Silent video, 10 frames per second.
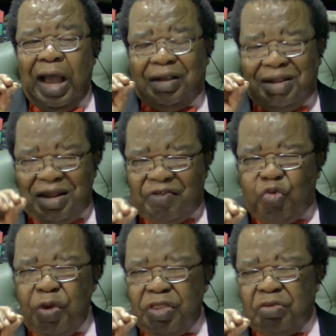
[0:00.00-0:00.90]
at
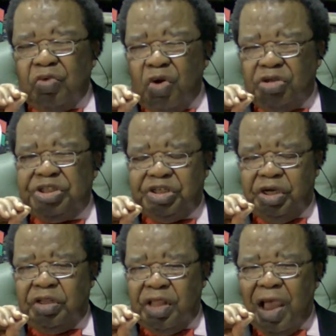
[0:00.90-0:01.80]
least with
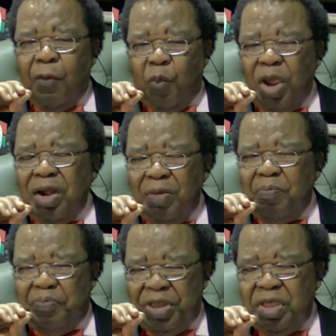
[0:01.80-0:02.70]
Russia, there
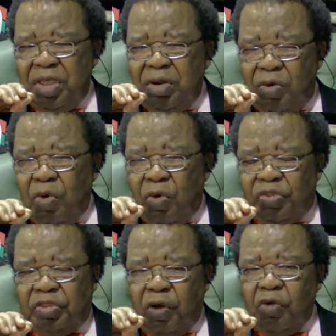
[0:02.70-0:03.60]
will be
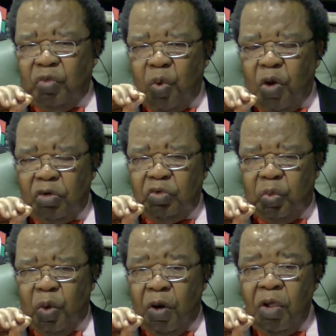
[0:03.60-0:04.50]
no third
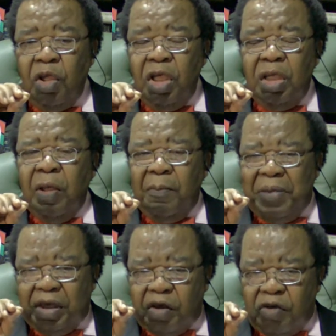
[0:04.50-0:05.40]
world war
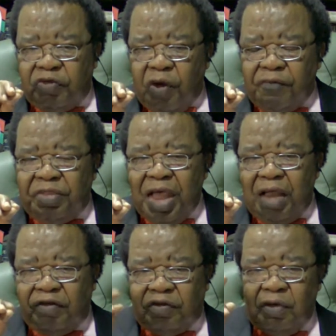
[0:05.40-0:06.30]
because of
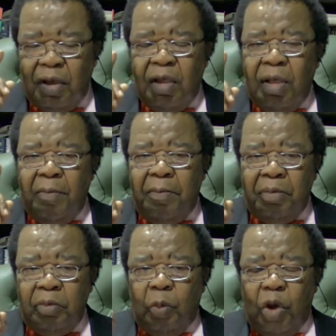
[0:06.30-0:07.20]
that,
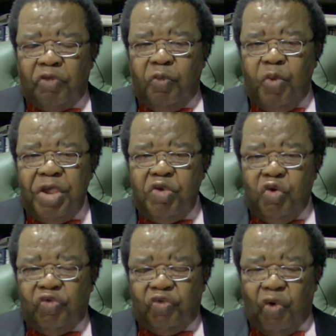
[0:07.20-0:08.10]
what we
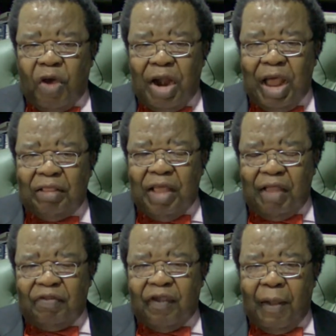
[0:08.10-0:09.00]
used to call at
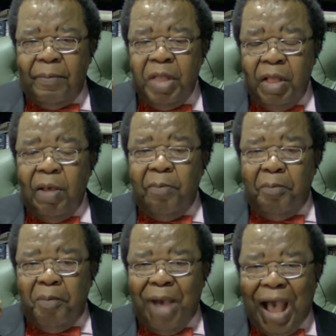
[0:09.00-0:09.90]
that time,
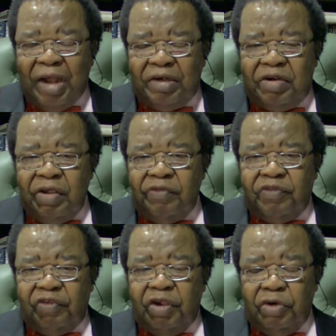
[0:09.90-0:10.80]
MAD
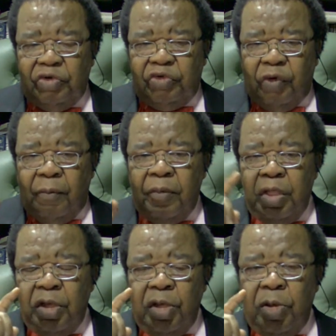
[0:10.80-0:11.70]
syndrome,
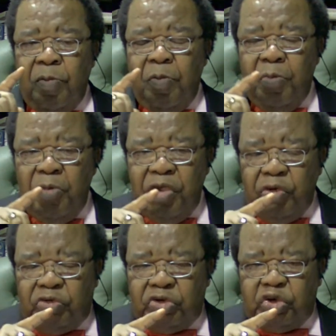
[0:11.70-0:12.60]

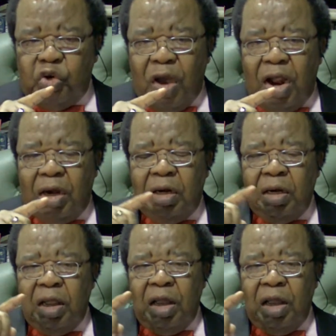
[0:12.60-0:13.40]
mutual